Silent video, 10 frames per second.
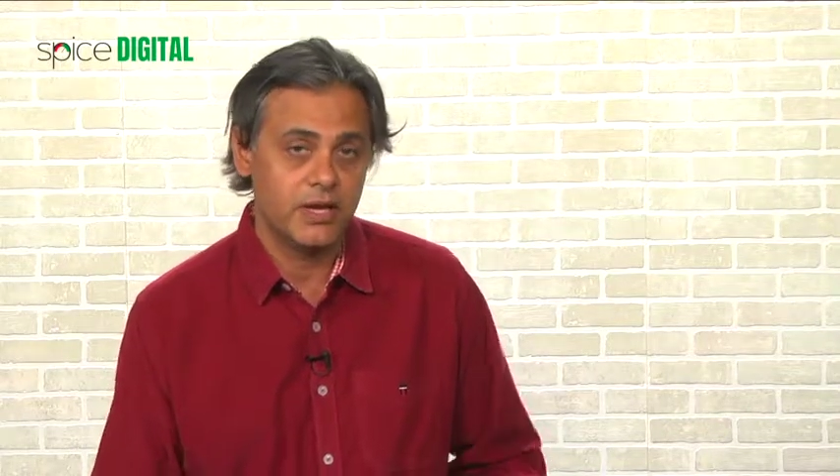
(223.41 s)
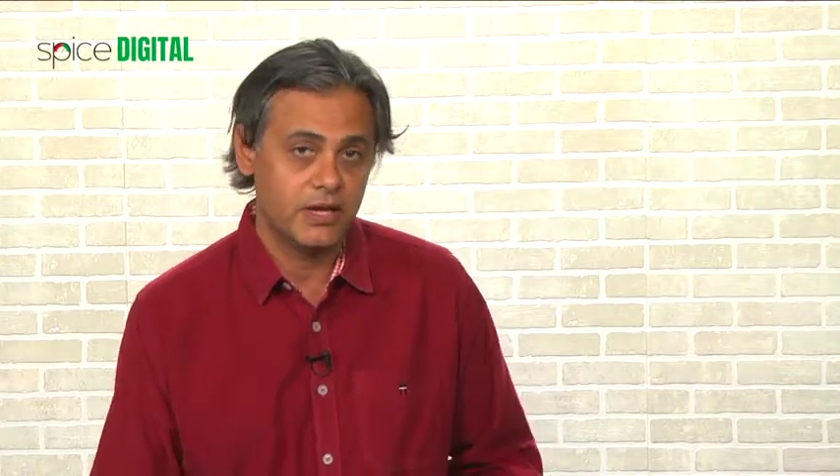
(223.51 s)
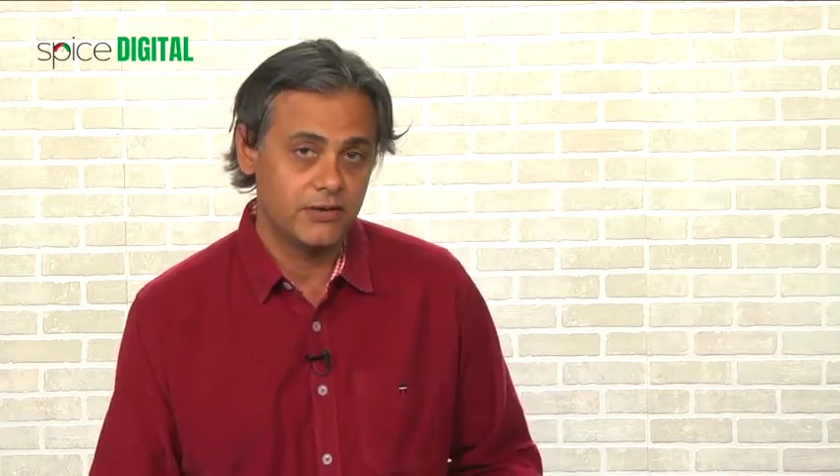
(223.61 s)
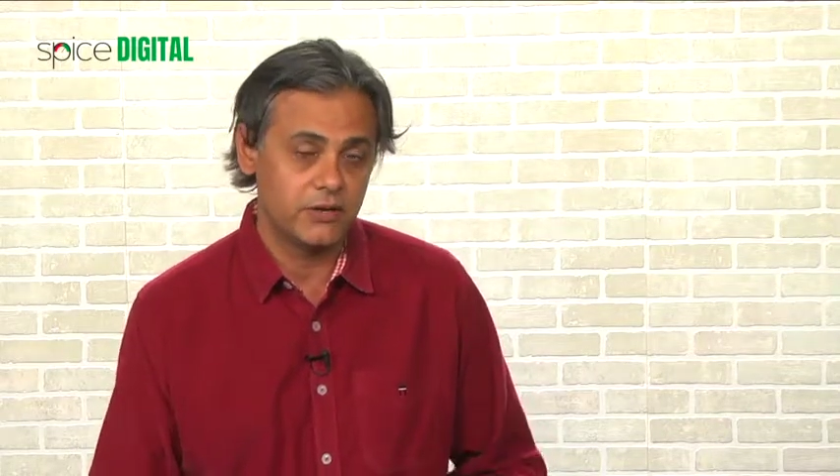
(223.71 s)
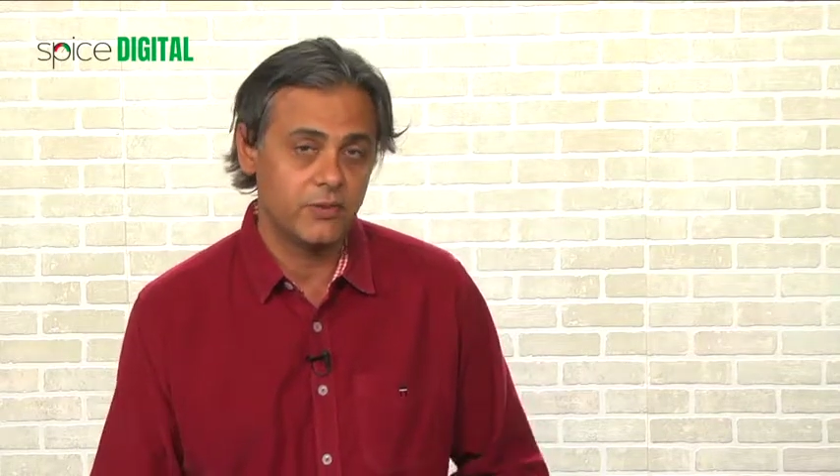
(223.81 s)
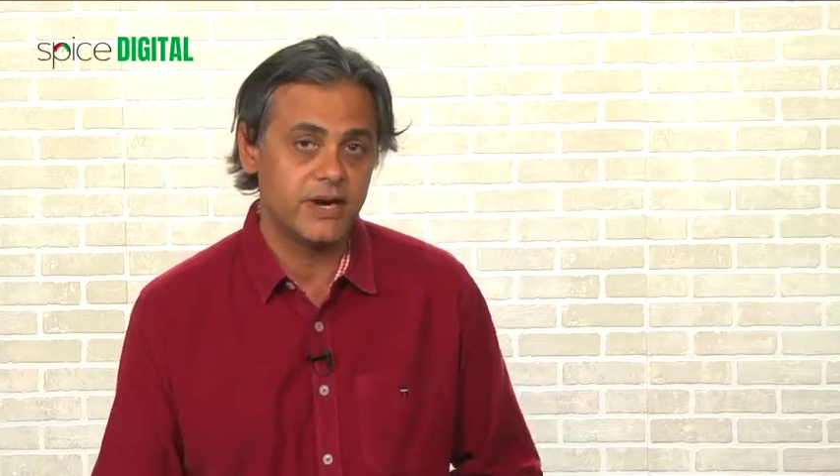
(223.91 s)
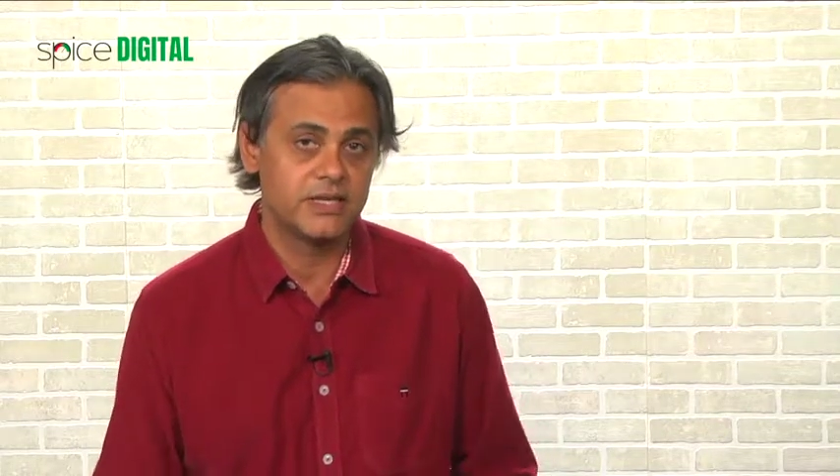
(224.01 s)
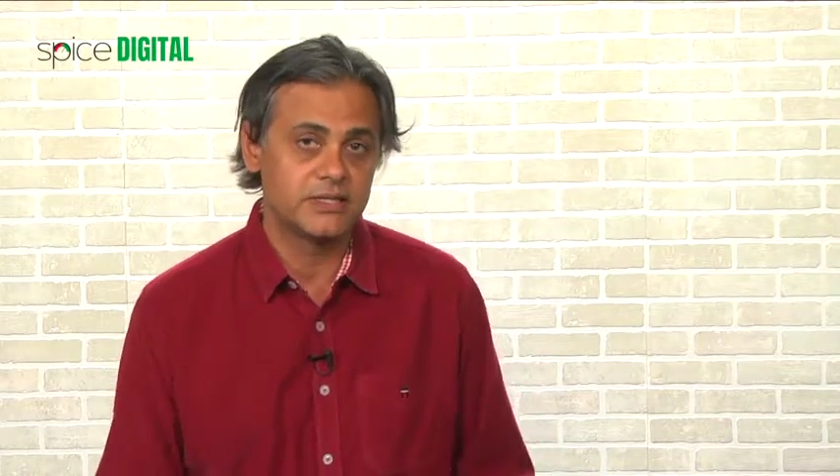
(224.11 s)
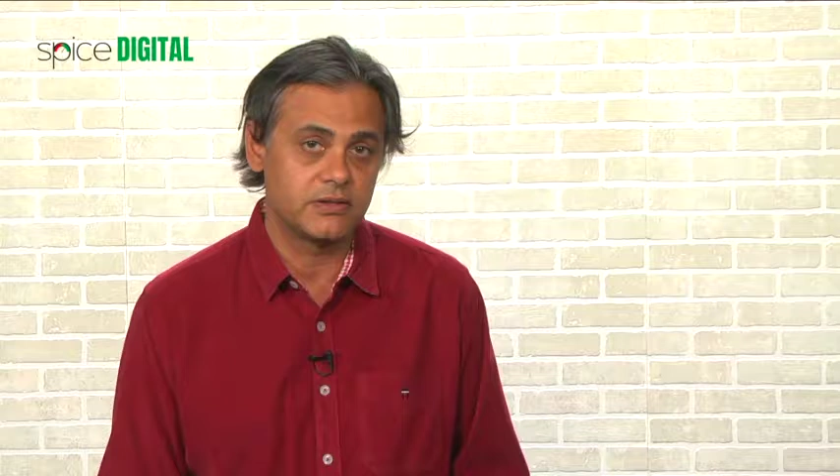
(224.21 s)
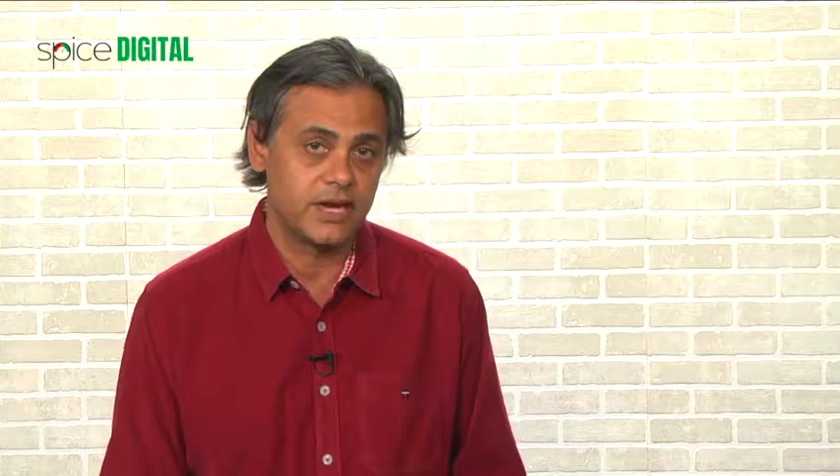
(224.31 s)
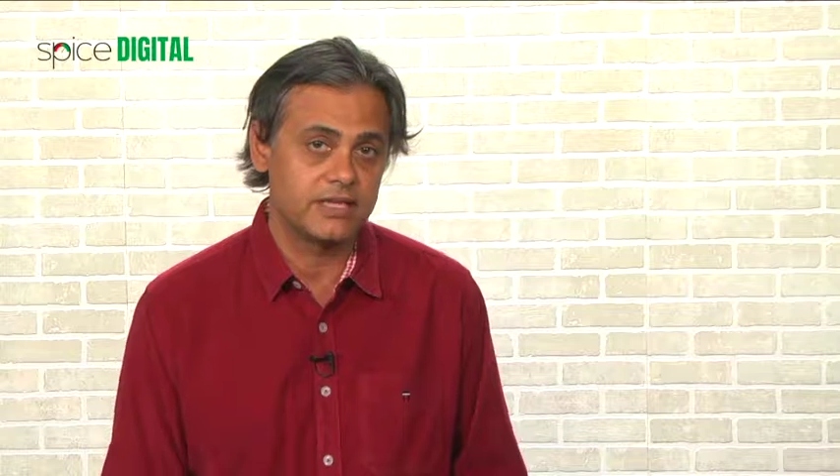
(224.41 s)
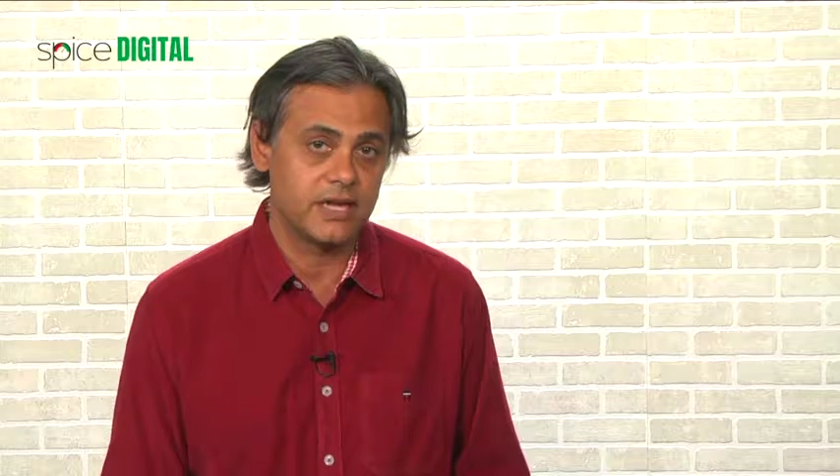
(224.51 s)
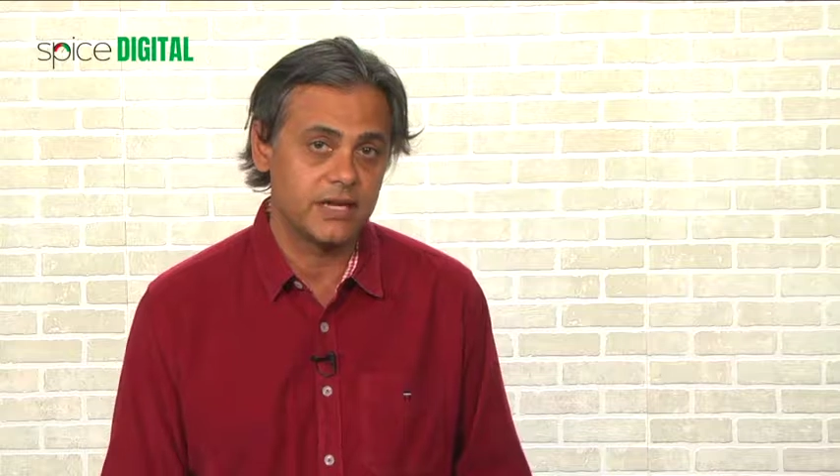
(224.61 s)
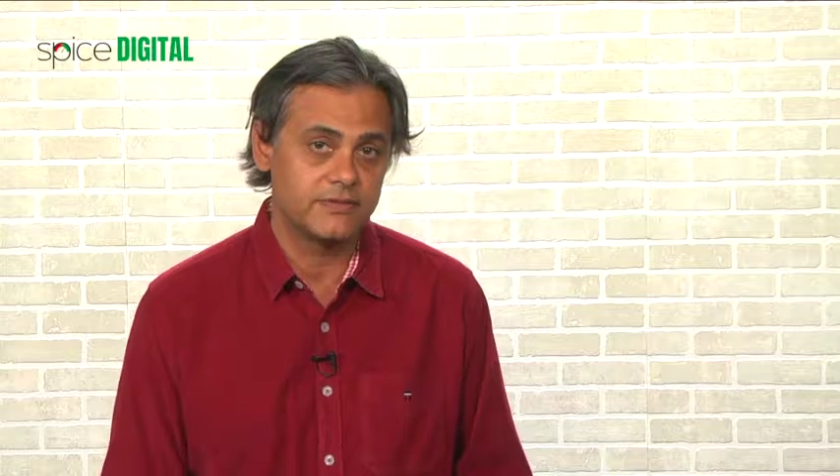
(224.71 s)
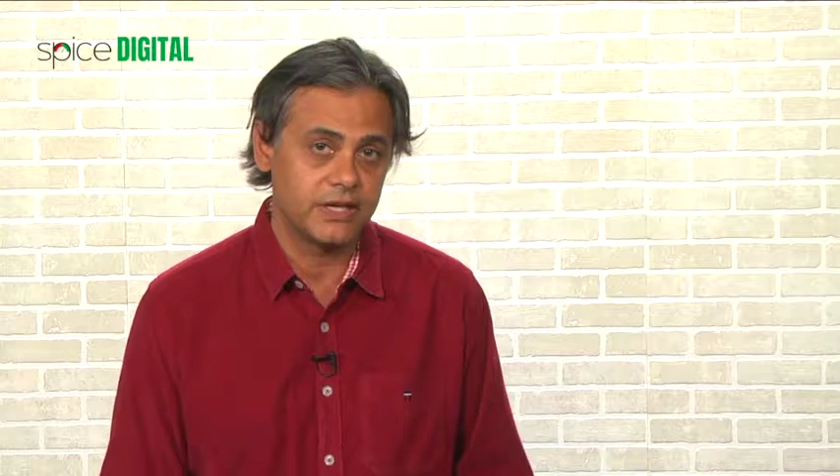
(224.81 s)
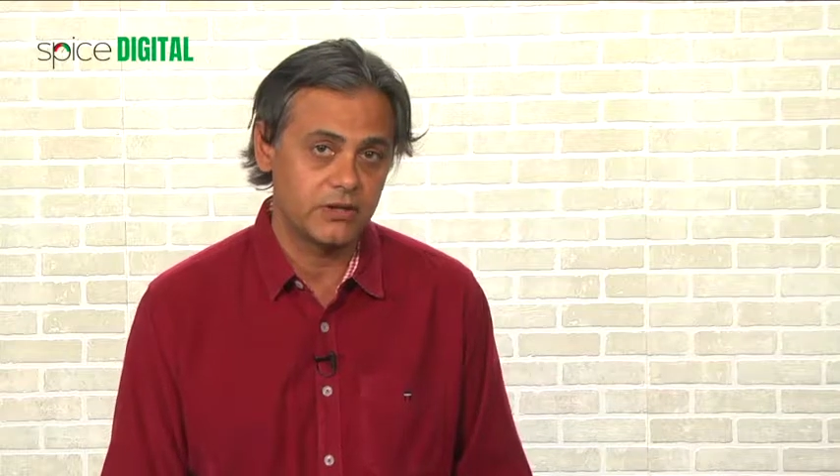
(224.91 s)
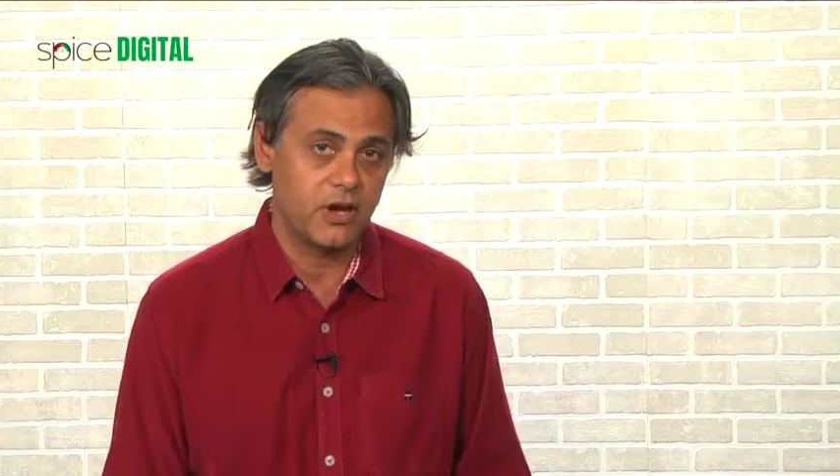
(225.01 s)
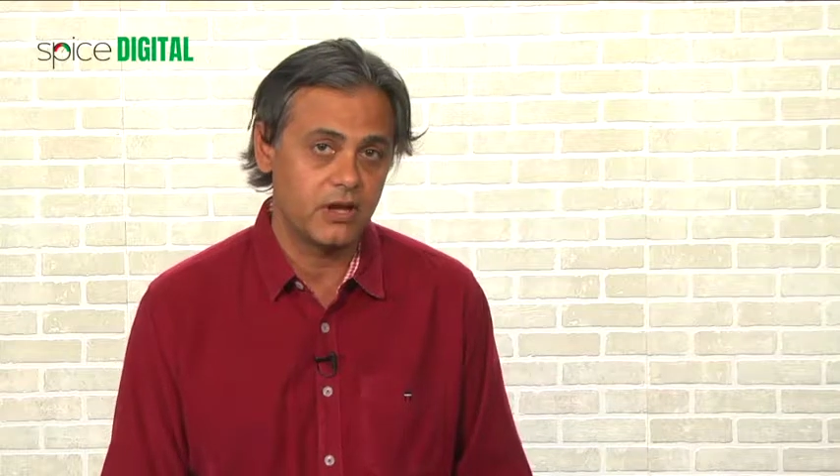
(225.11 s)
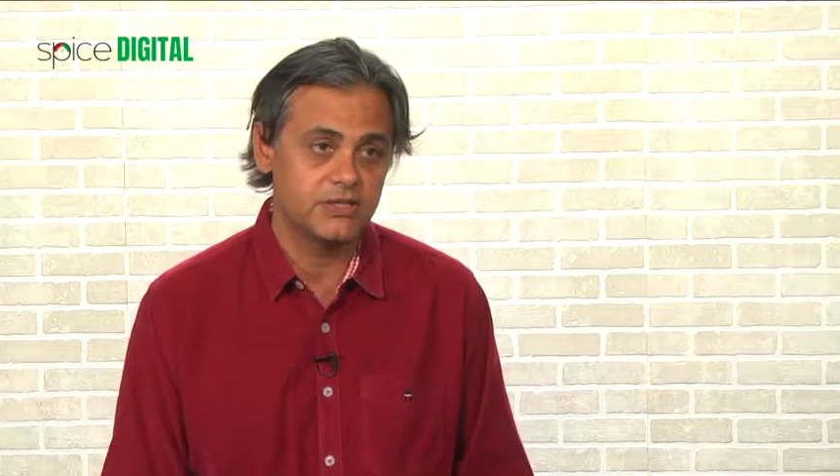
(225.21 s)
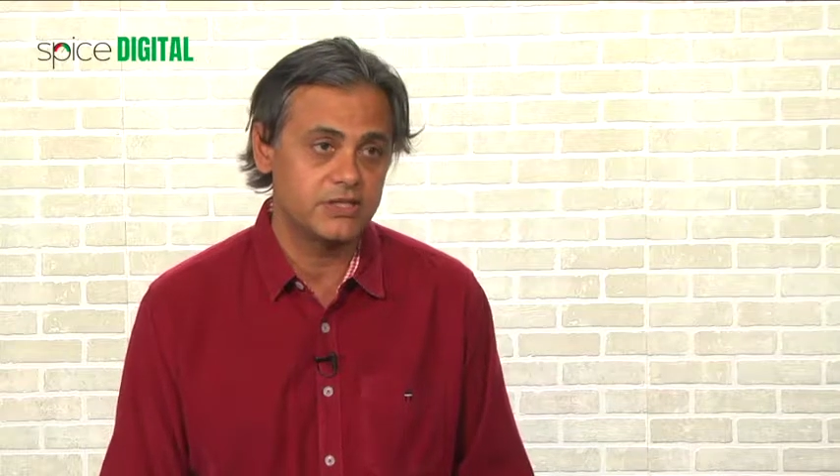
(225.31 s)
and requires the right kind of
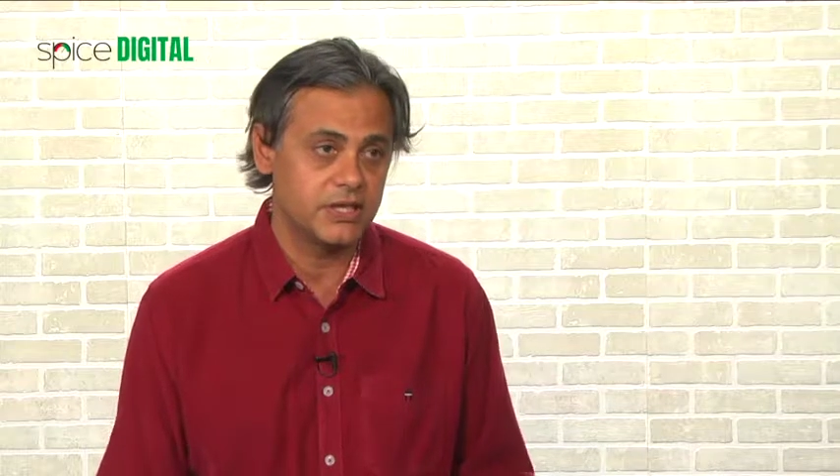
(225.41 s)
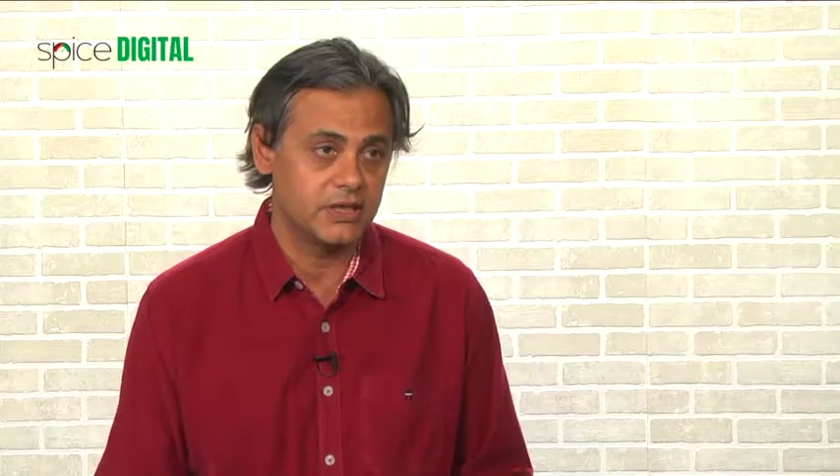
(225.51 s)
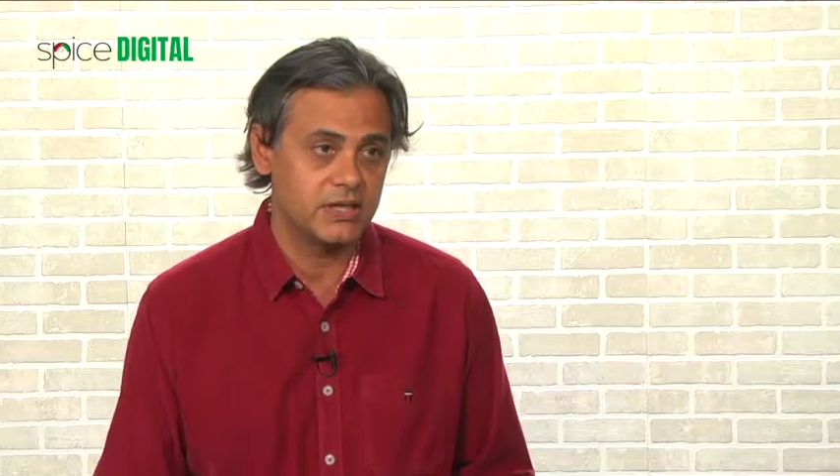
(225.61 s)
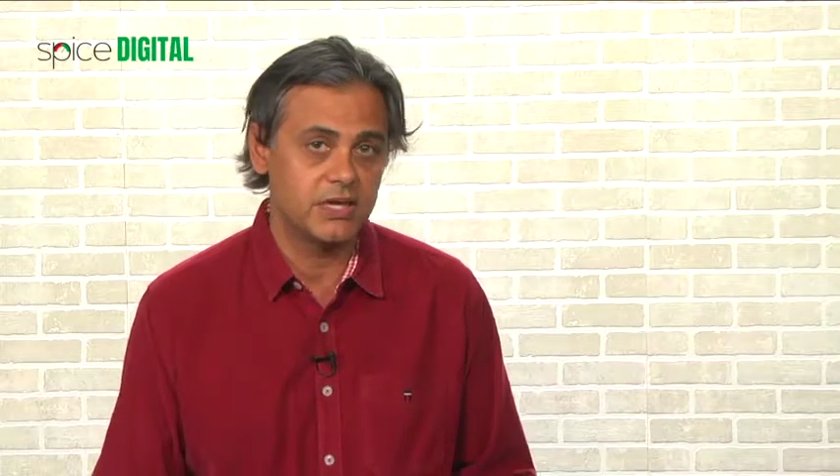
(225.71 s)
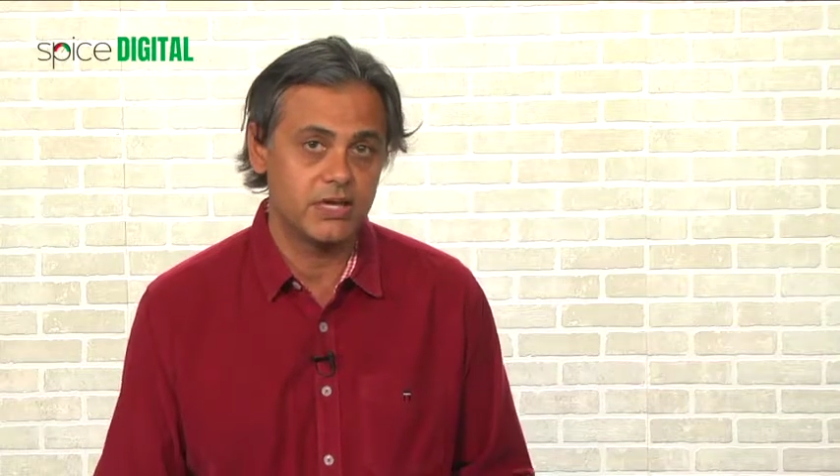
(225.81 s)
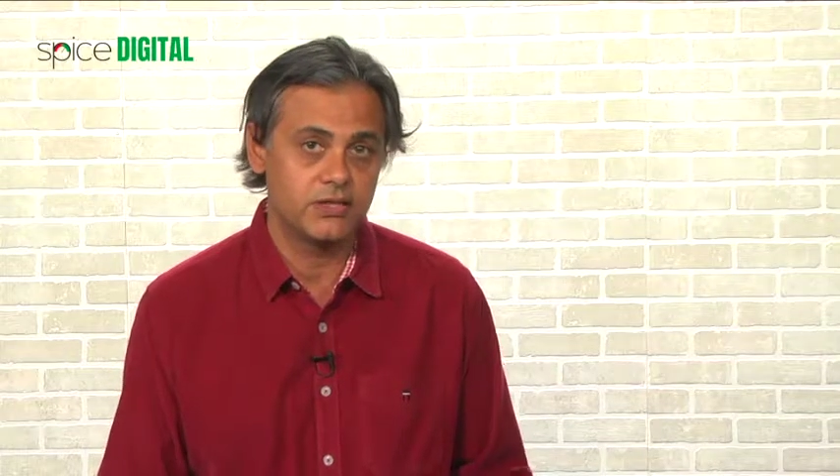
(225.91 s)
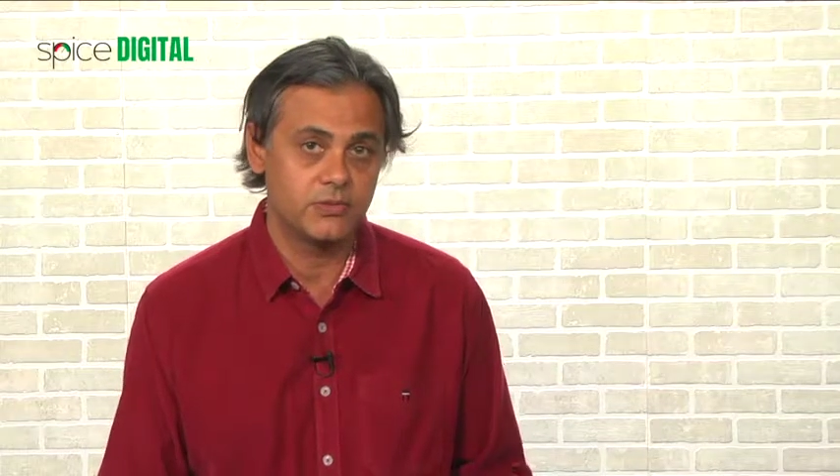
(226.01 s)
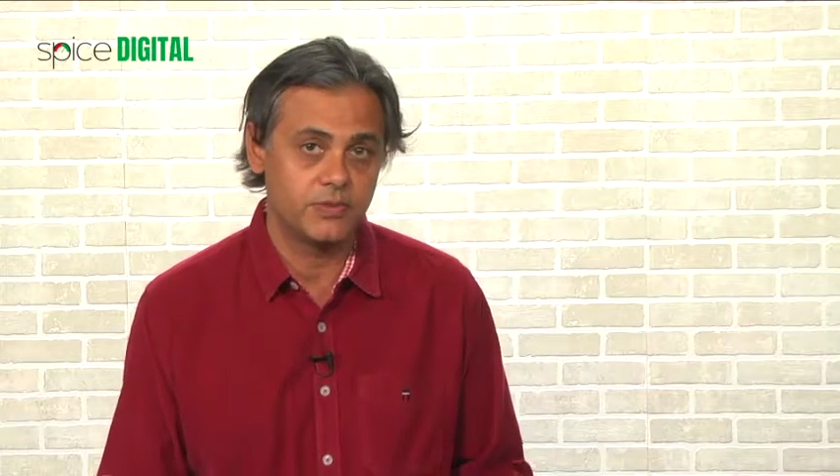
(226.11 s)
technology and thinking